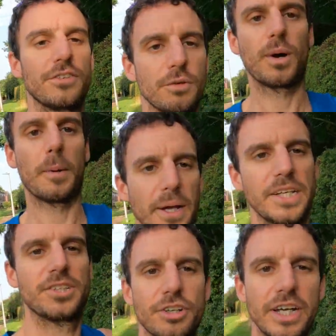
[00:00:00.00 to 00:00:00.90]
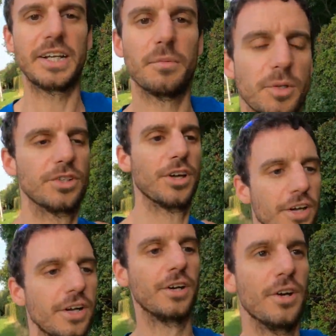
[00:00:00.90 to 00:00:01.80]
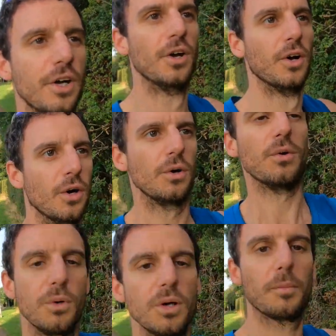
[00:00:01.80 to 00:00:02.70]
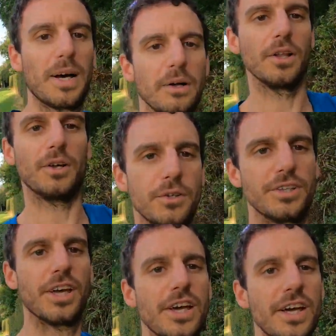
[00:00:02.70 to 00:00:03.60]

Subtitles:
So where base training was all about those